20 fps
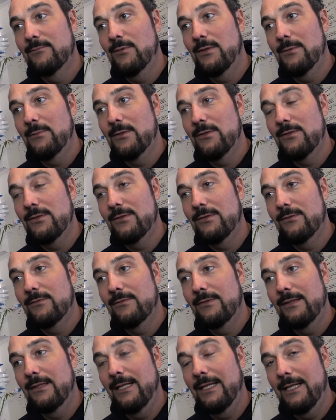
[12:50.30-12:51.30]
pretty much
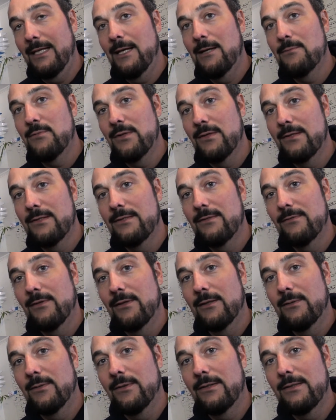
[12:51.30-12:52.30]
any option is
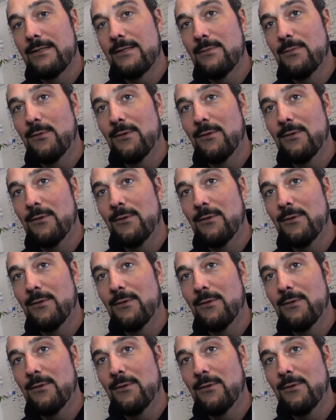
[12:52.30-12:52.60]
available at this